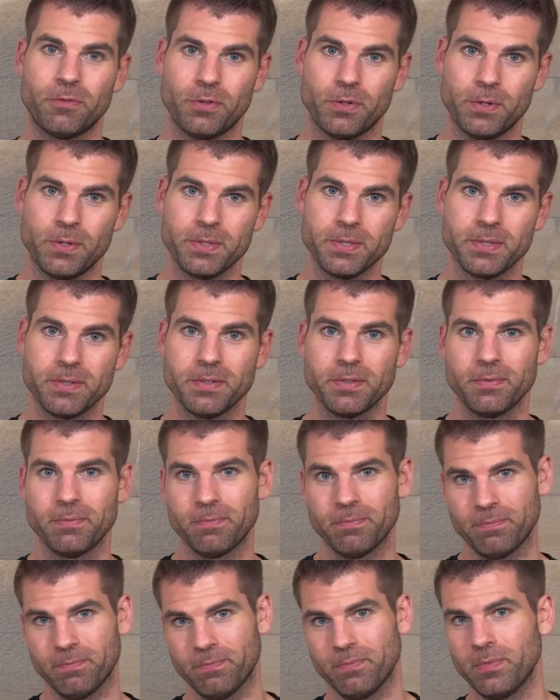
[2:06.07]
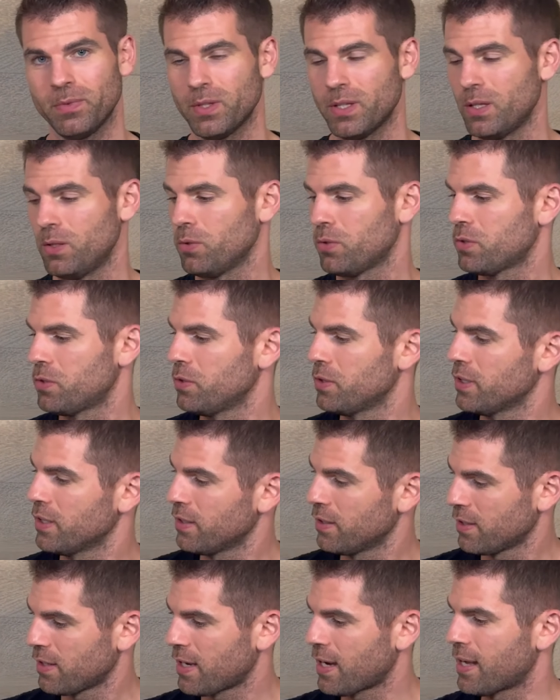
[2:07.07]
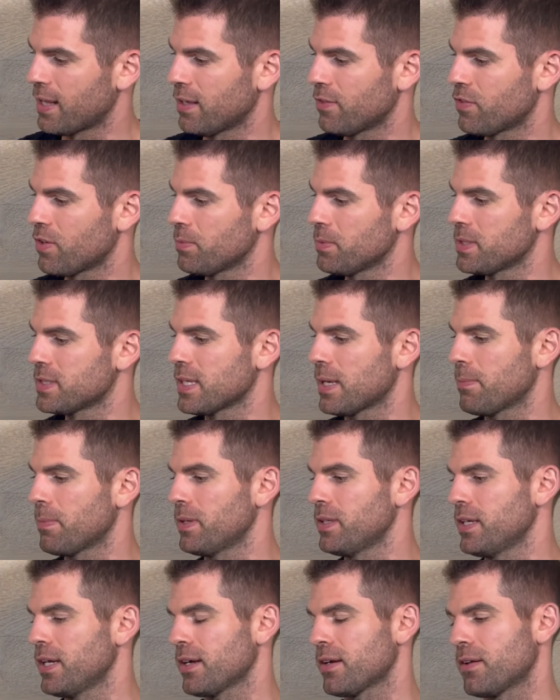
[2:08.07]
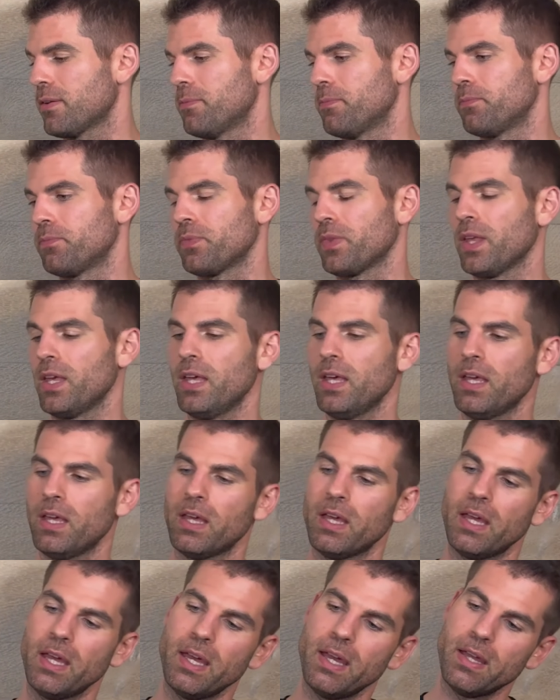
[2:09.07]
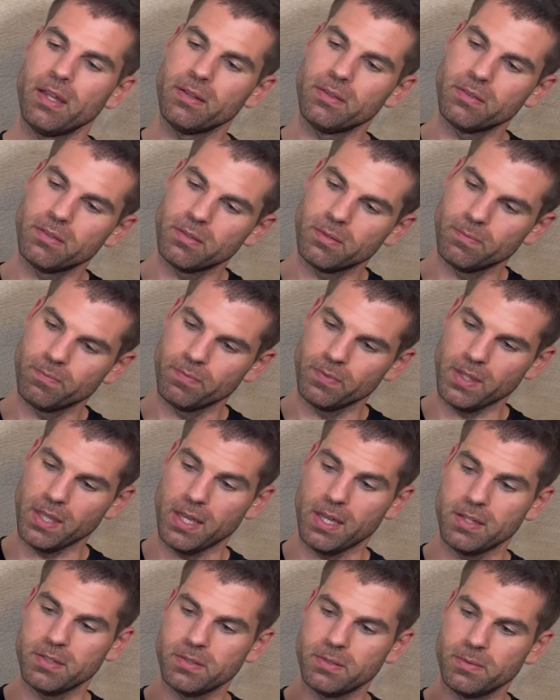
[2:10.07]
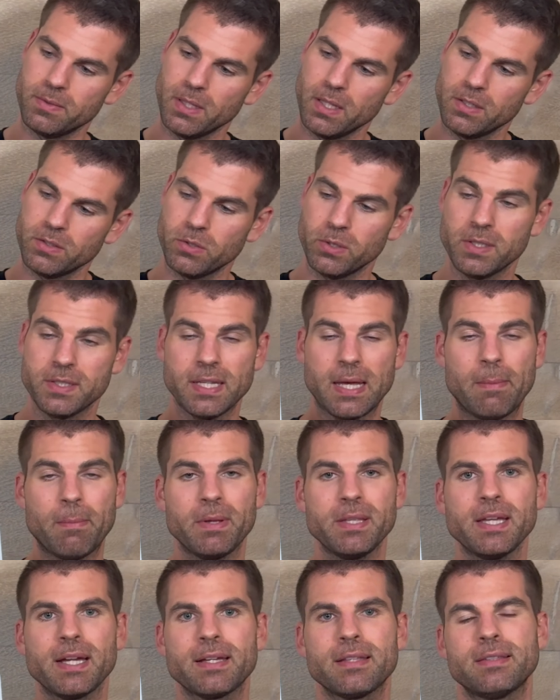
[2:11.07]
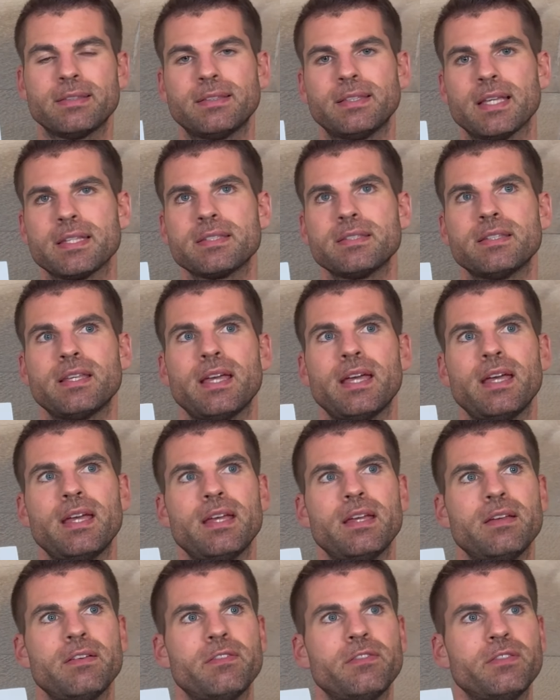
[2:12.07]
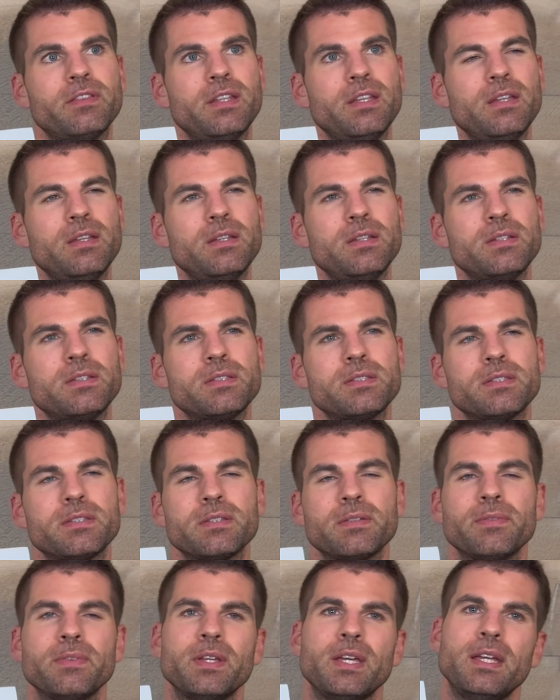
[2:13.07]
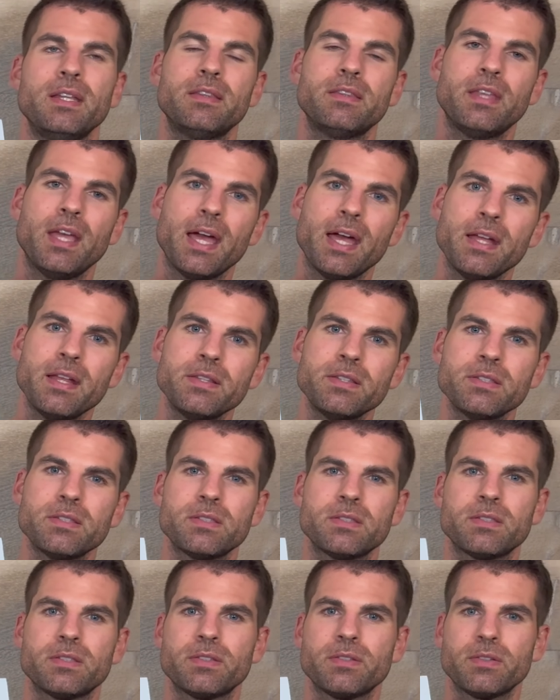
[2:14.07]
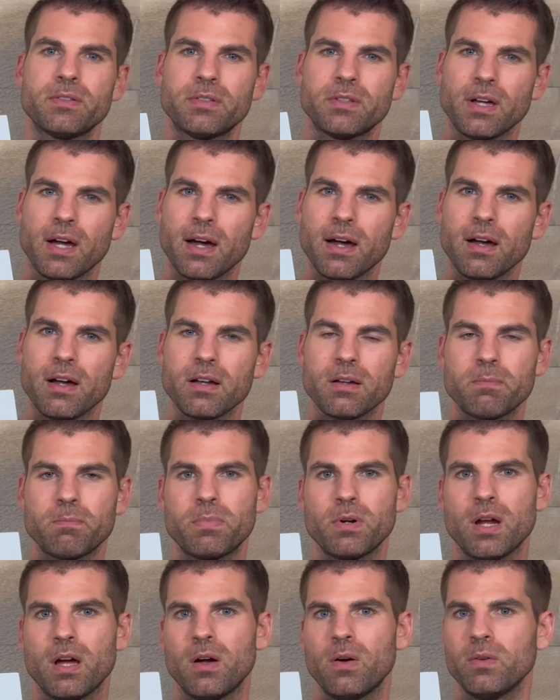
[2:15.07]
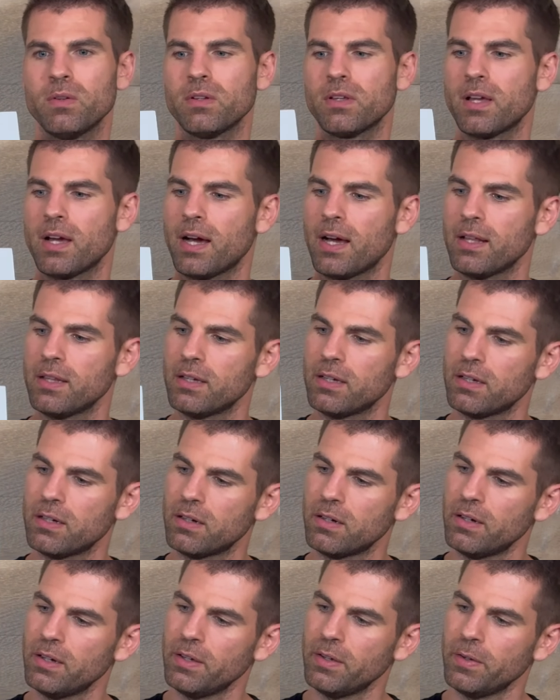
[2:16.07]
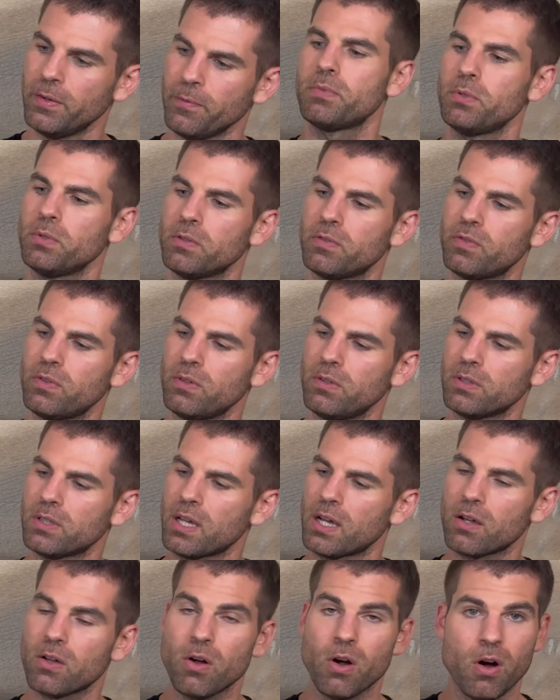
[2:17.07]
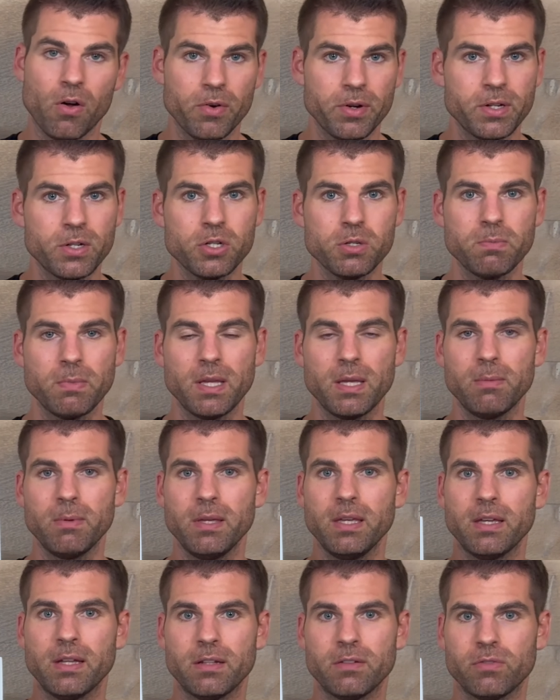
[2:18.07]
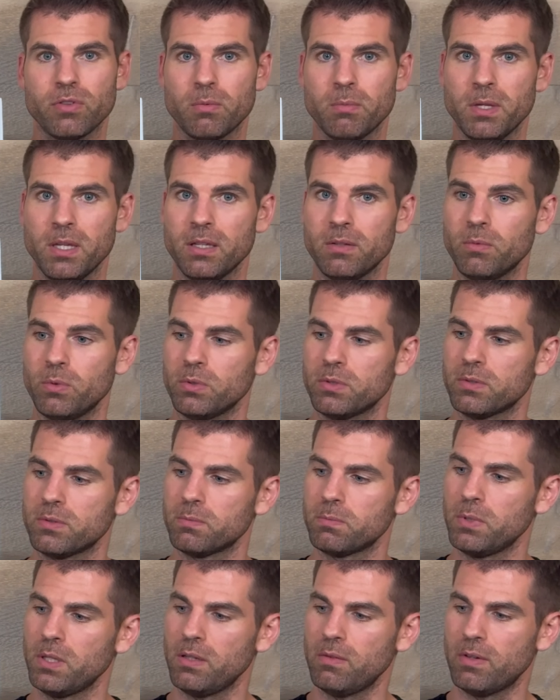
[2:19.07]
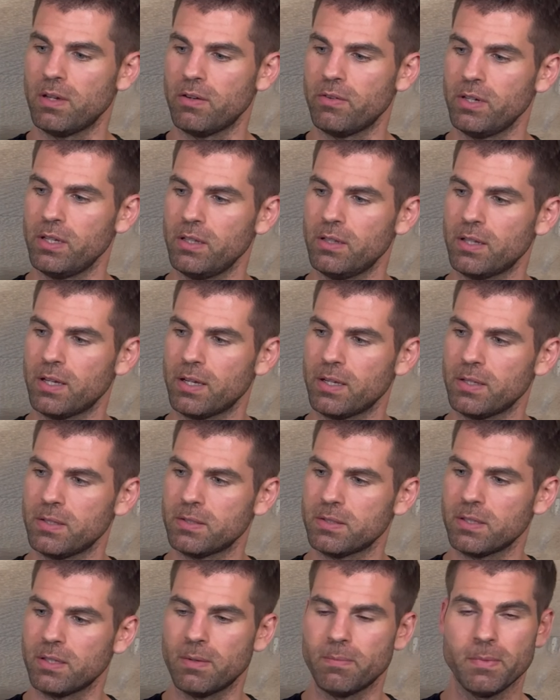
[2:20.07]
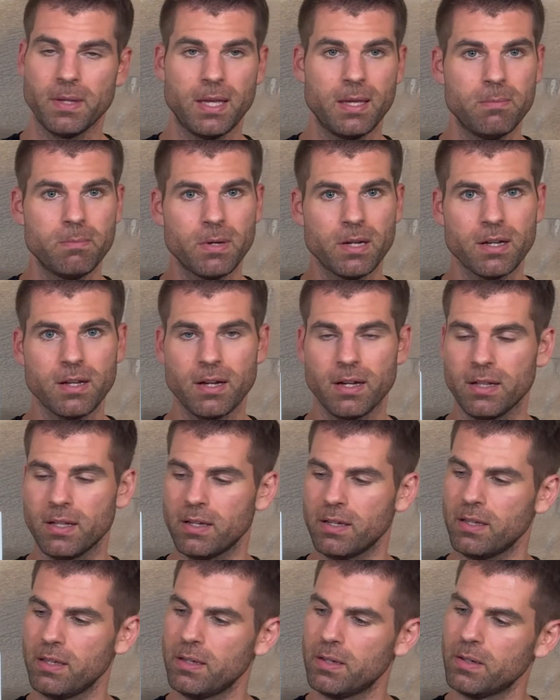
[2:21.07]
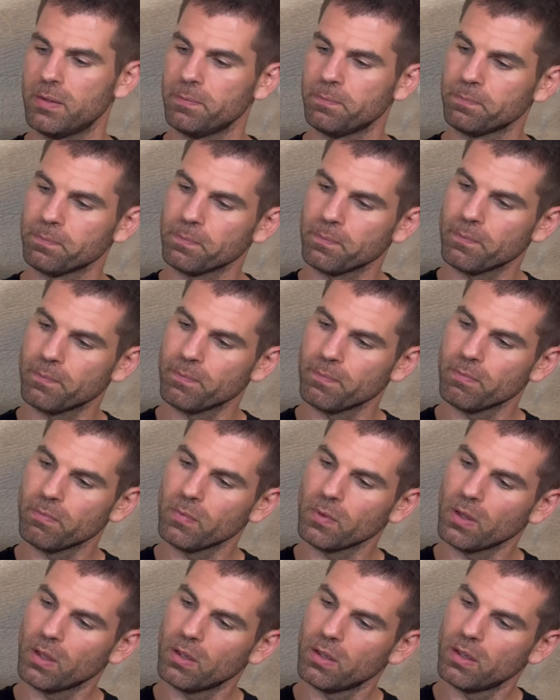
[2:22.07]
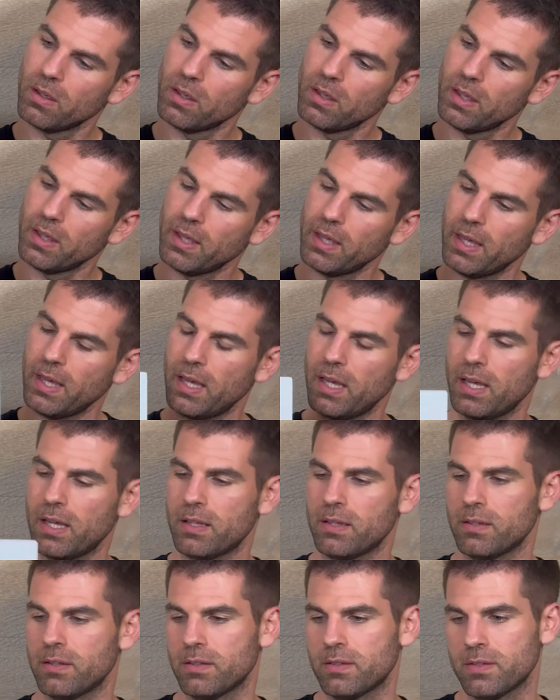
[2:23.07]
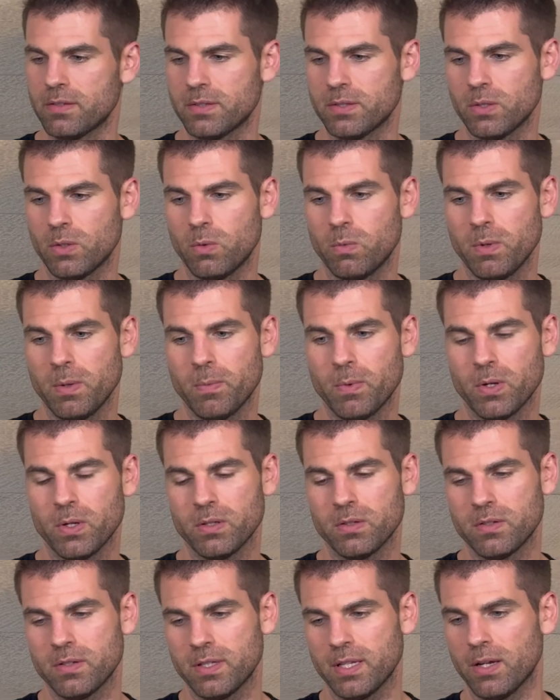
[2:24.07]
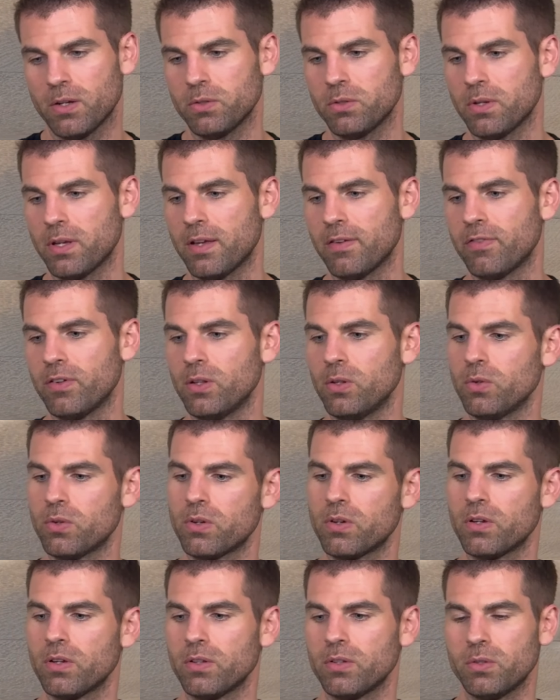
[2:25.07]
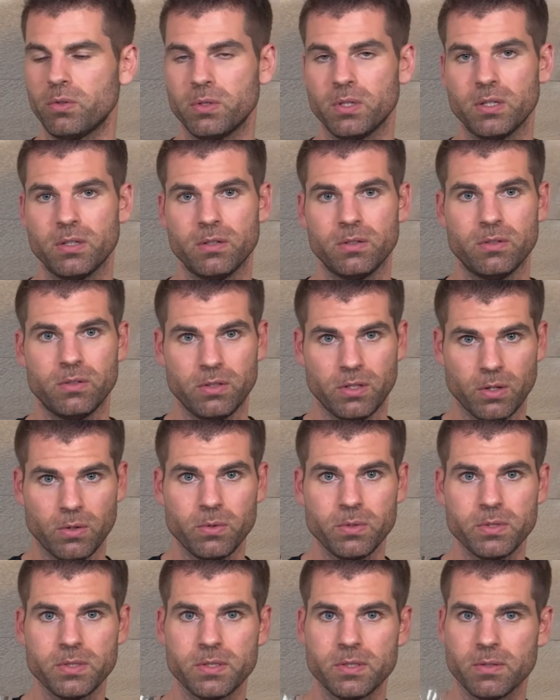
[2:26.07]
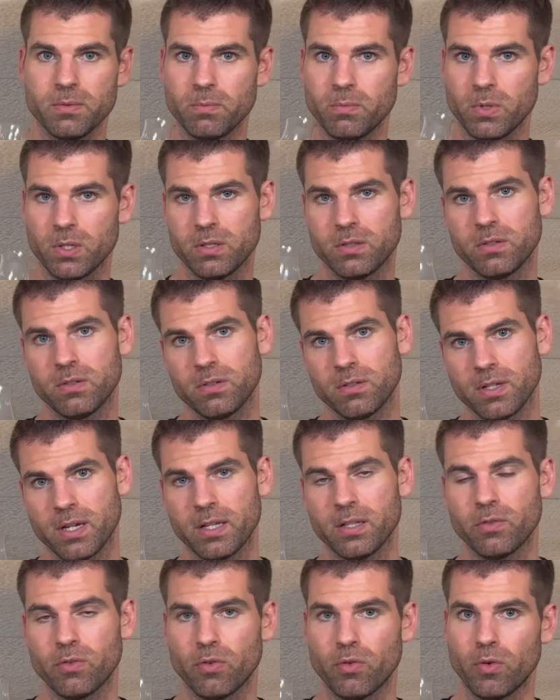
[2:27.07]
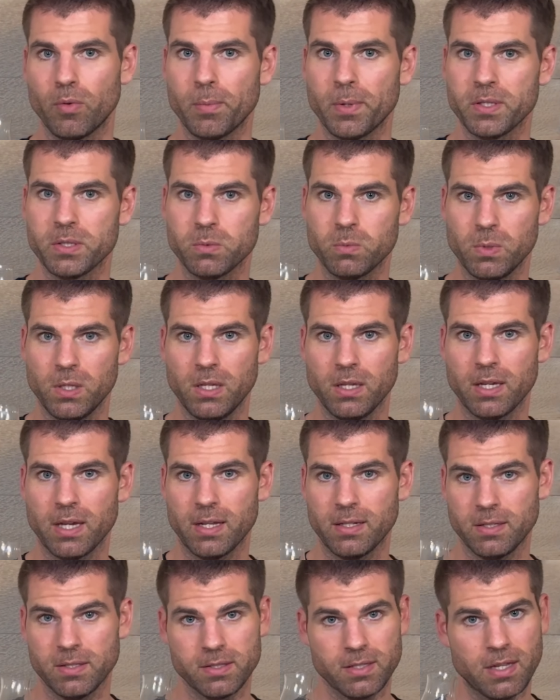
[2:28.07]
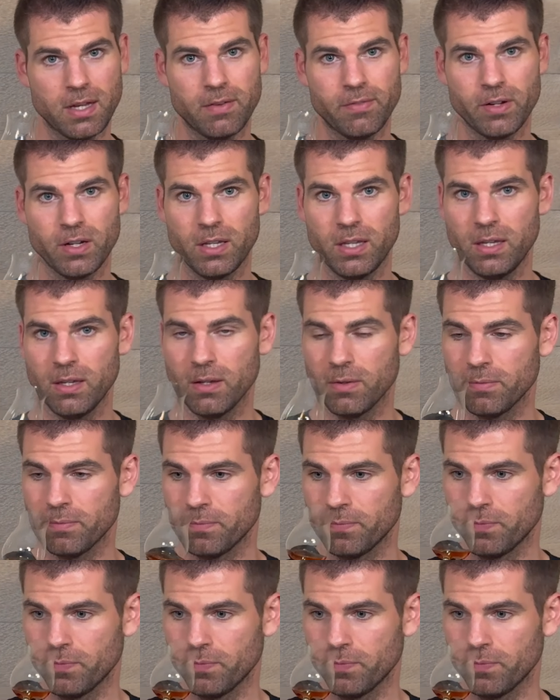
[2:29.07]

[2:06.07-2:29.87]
first, the look to the color from this Armagnac. And yes, so this Armagnac doesn't have this intense dark brown color, beautiful dark orange maybe. And for me it would be very nice an amber color here. And so we want now to have a look to the nose, what kind of aromas we can discover here.